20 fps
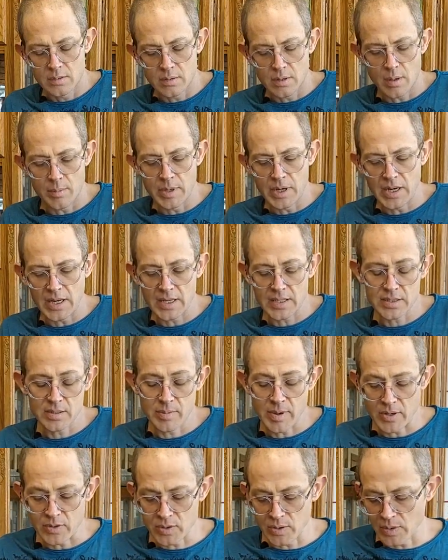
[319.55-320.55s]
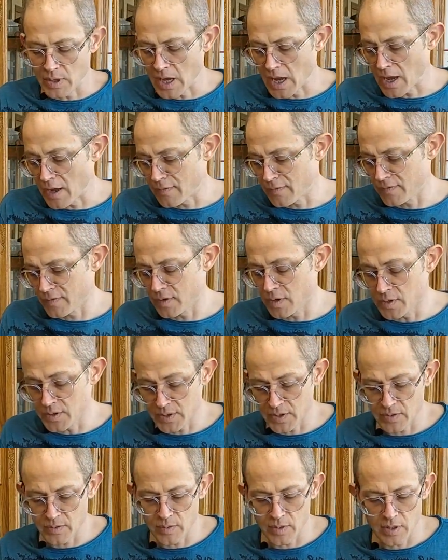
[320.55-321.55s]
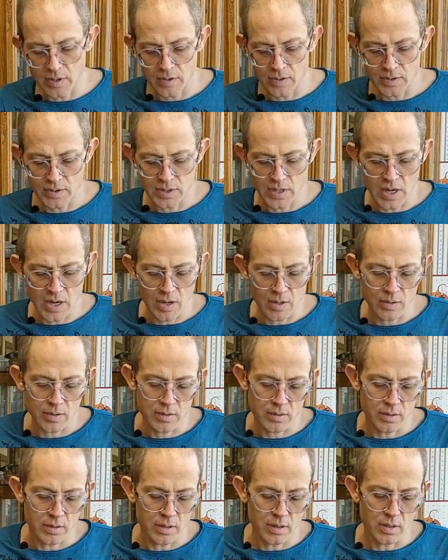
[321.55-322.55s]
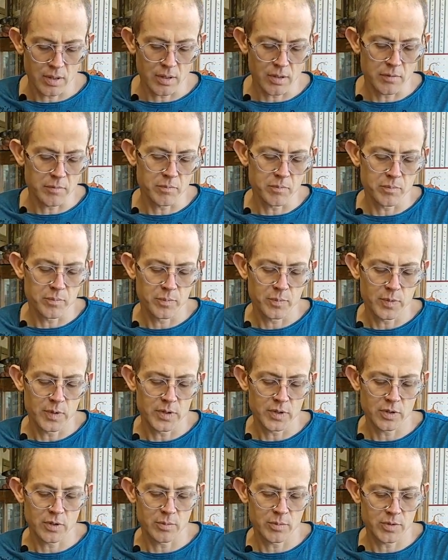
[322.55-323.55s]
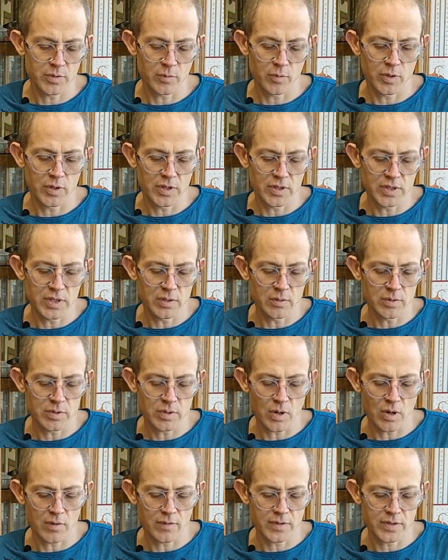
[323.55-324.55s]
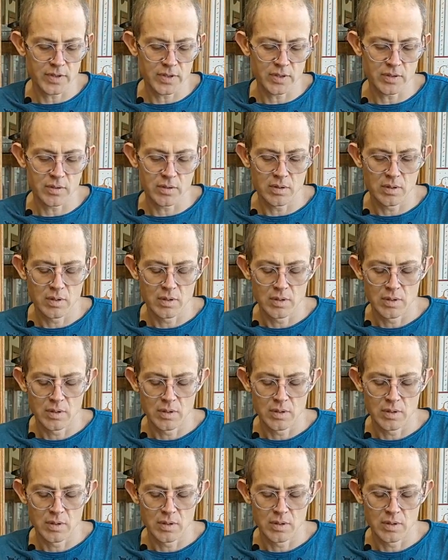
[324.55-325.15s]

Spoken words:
I guess about 2.5, close to 3 years now, in terms of when the tea was harvested.